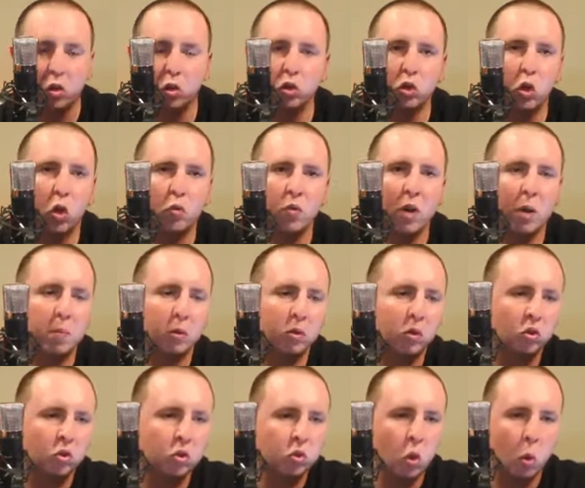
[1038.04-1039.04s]
Because you're a rapper
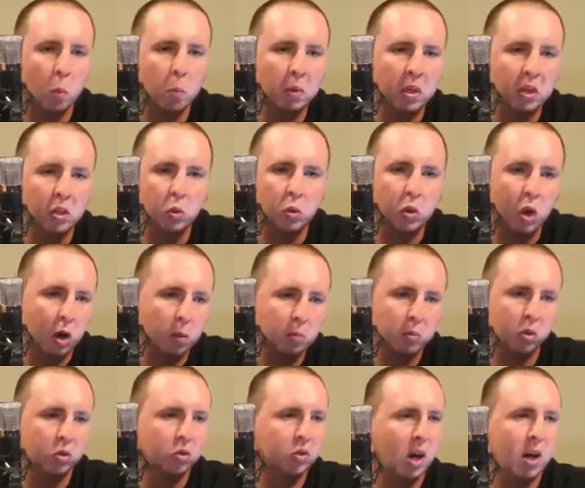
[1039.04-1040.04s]
does not mean you can't
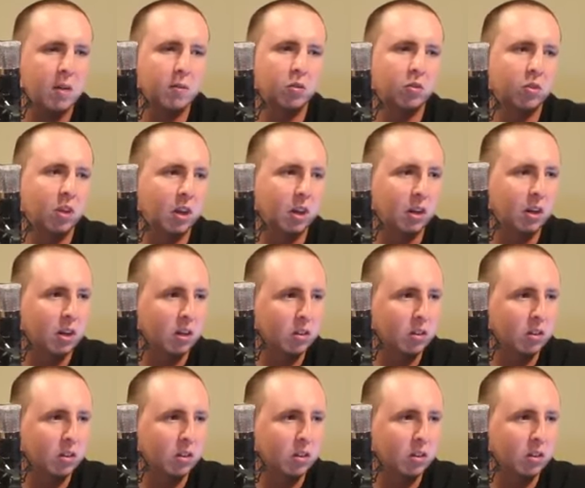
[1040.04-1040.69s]
be on time for something.